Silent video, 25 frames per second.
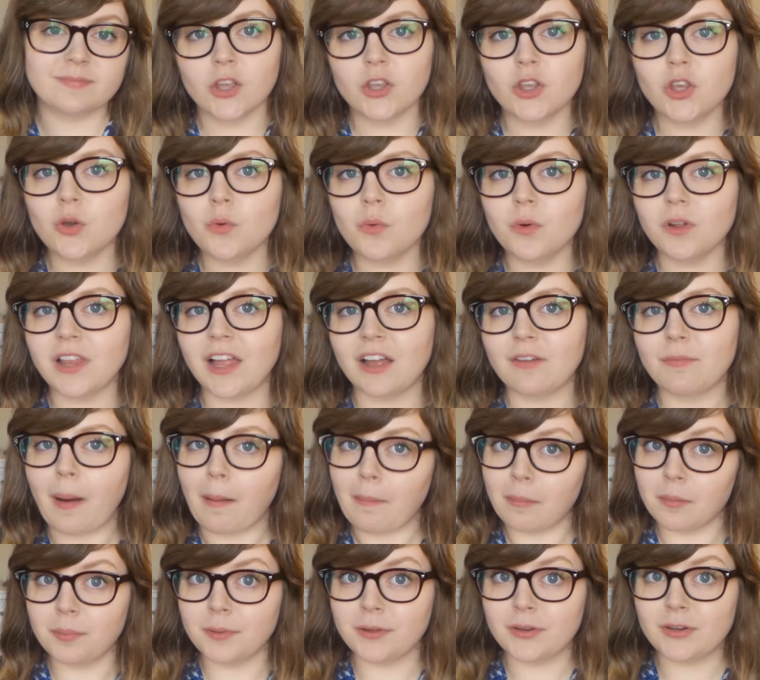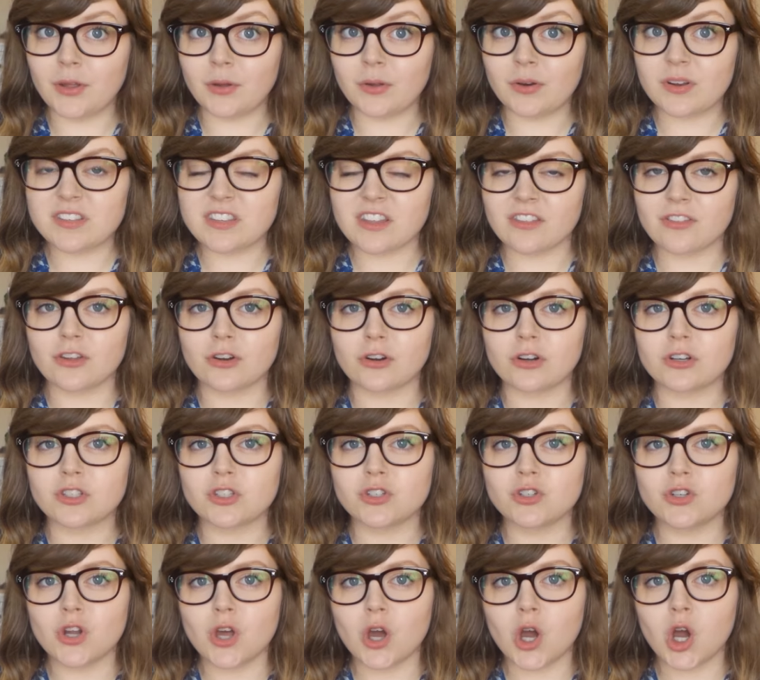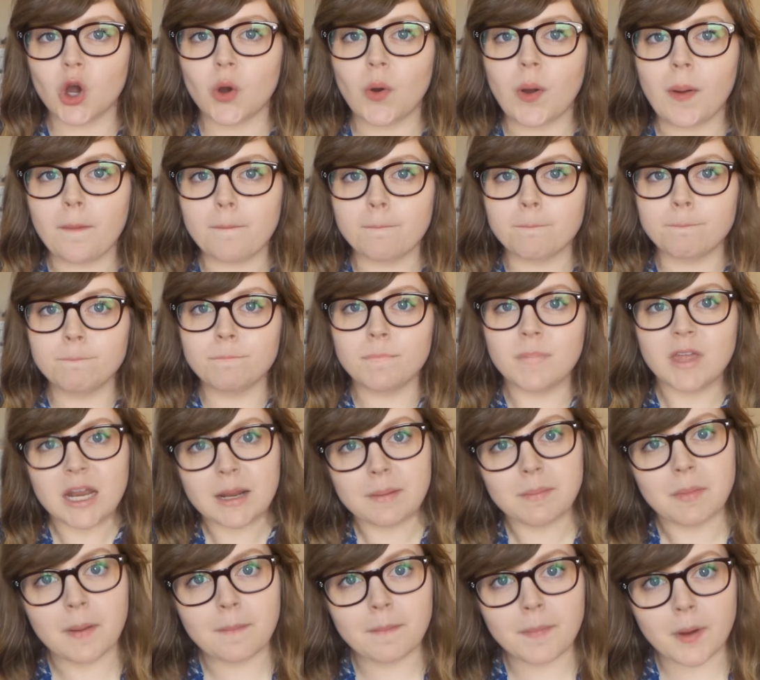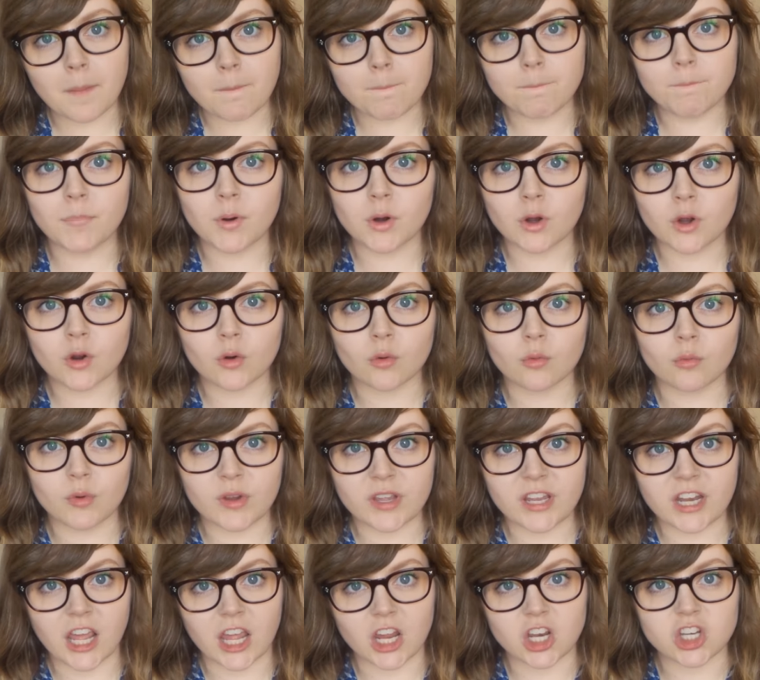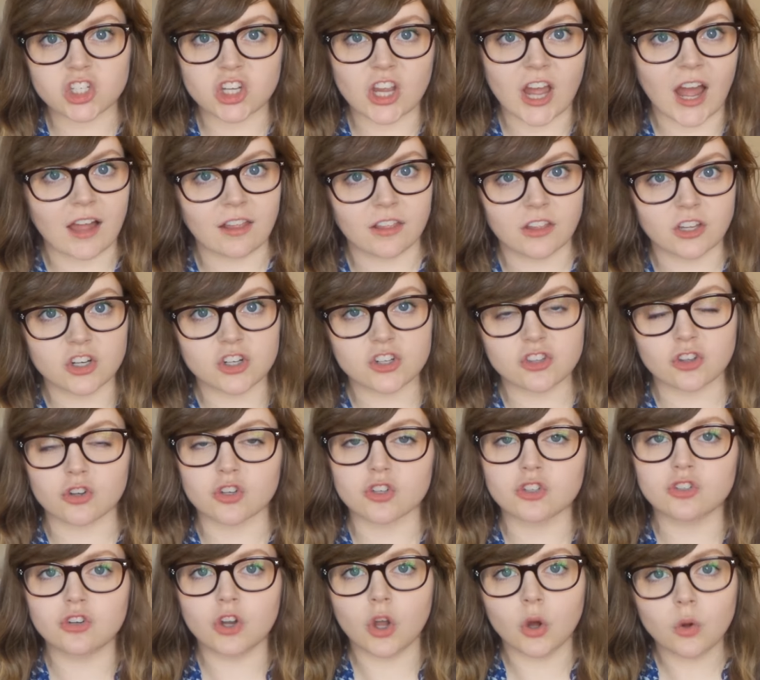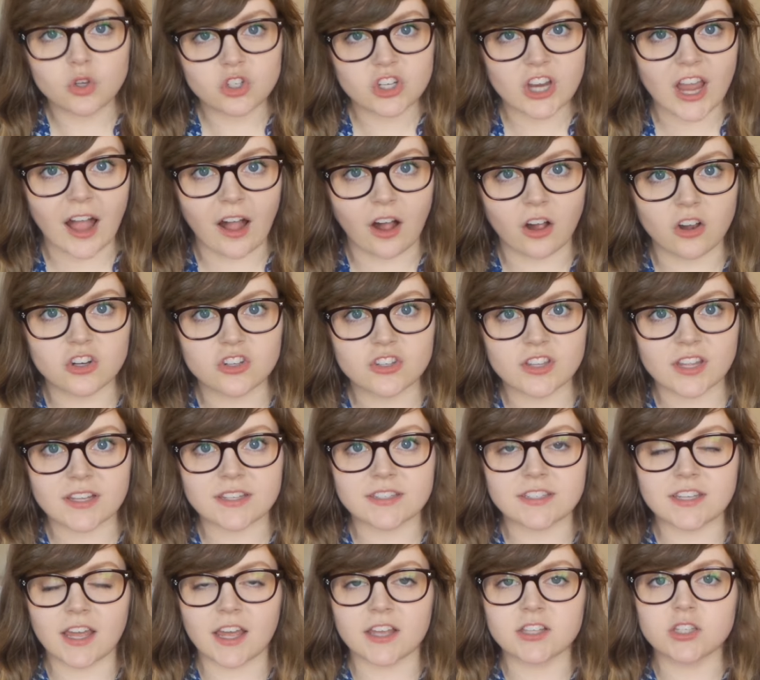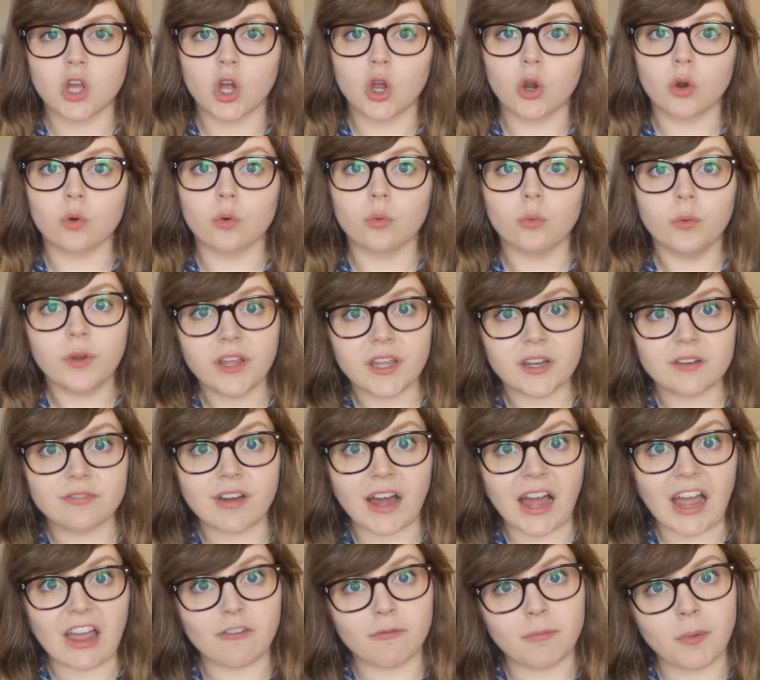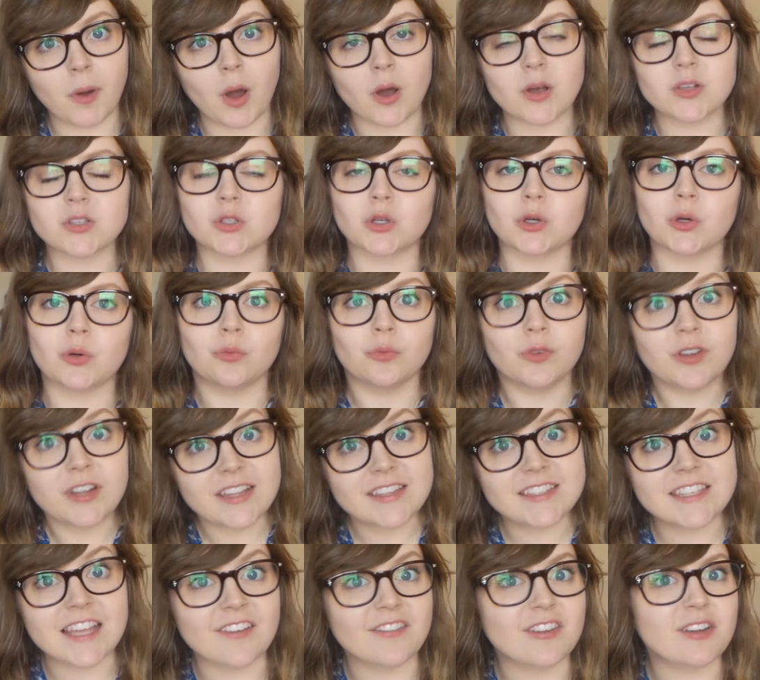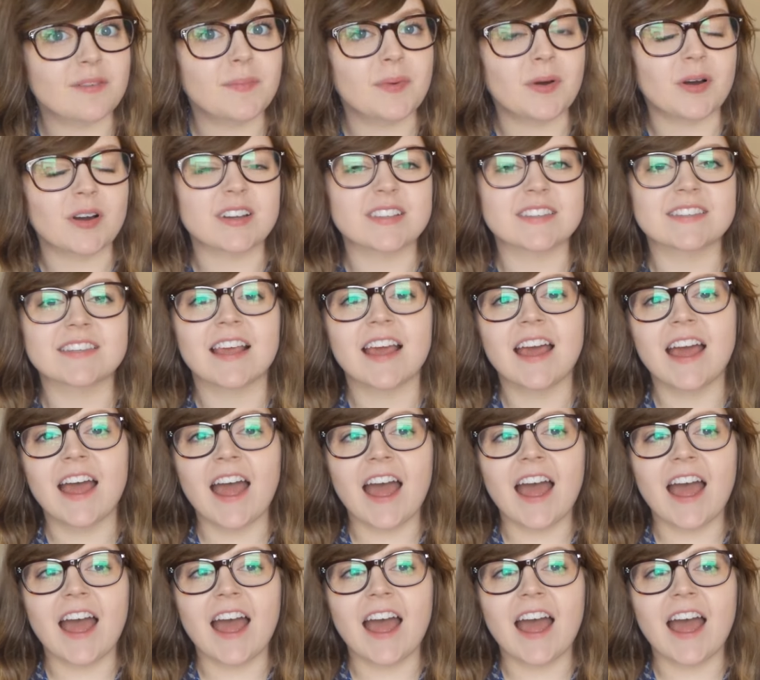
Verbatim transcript: You will have probably noticed that there is no minimum book reading challenge. There's no challenge that says read 5 books or read 7 books.